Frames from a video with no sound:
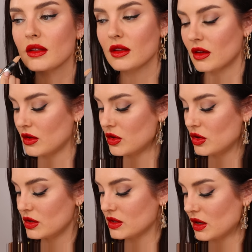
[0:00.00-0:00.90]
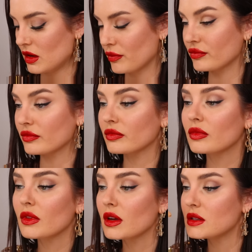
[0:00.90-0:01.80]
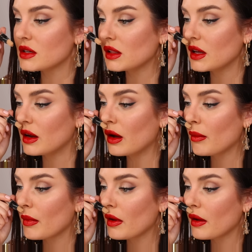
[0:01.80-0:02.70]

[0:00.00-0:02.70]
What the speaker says: You can use it to clean up.